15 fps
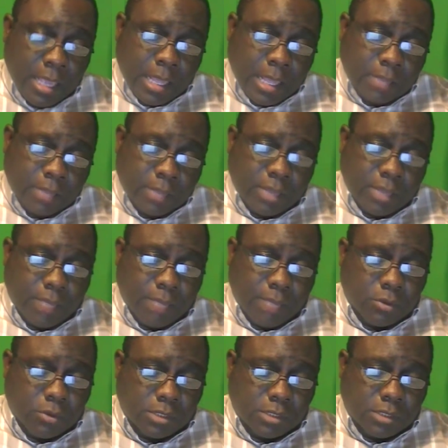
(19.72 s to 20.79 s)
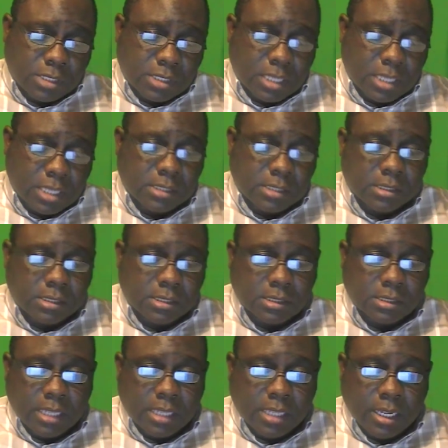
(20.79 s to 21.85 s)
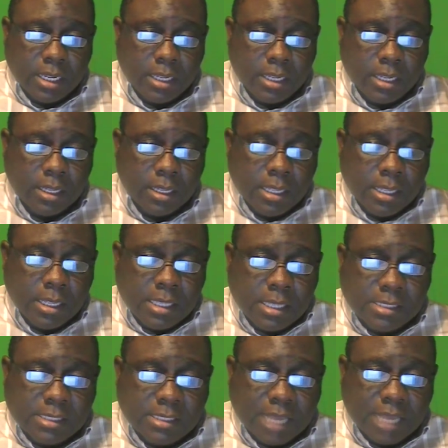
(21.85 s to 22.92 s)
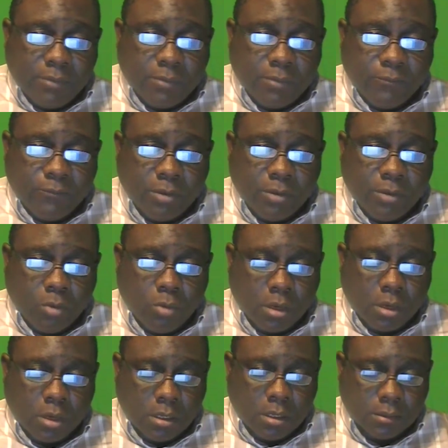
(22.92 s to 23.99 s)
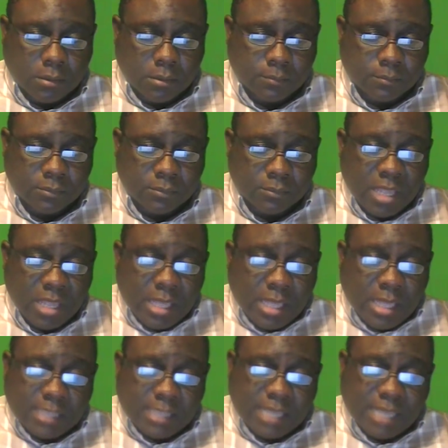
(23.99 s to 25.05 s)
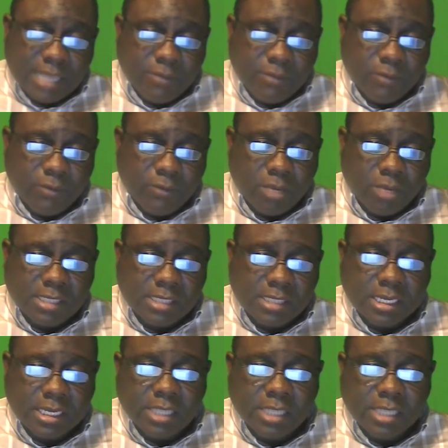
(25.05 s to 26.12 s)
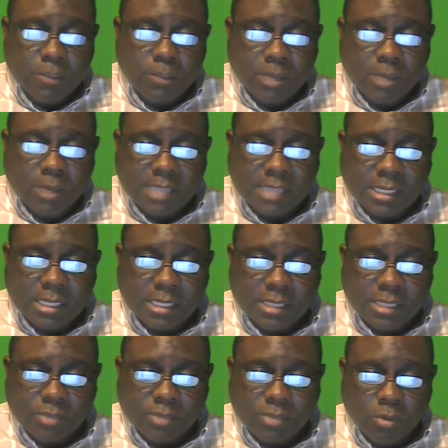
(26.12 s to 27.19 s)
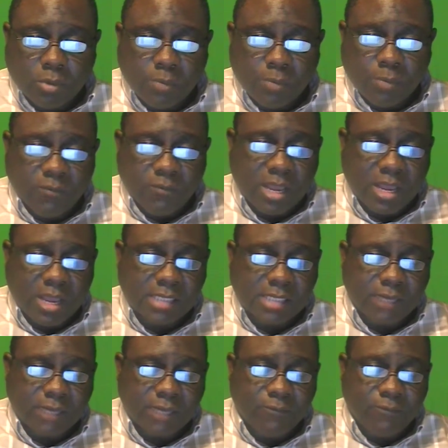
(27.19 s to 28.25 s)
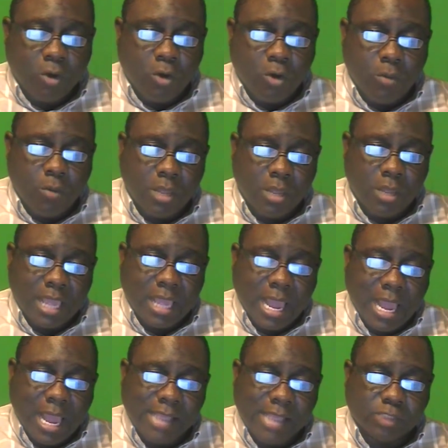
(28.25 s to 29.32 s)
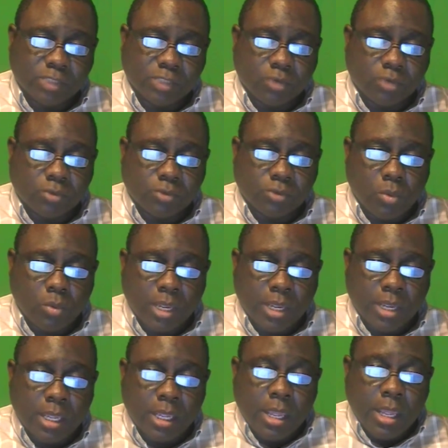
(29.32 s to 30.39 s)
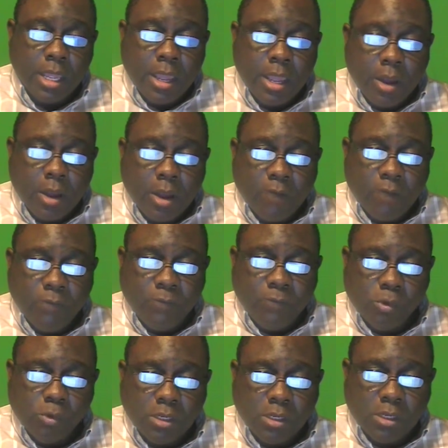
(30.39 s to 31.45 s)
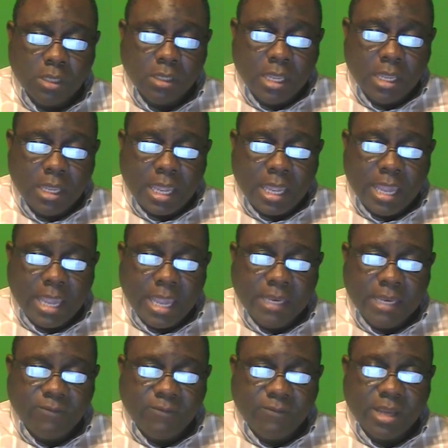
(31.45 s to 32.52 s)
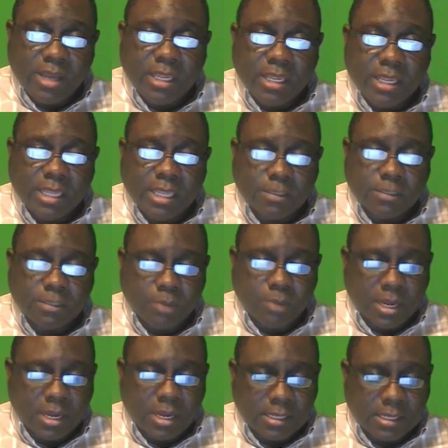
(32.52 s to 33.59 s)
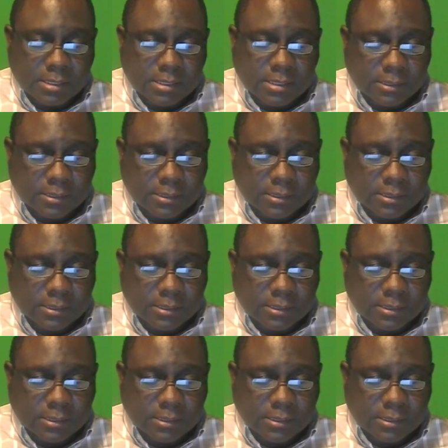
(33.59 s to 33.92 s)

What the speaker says: Today I'm going to discuss the Zachman framework. The Zachman framework is an enterprise architecture which provides a formal and highly structured way of viewing and defining enterprise.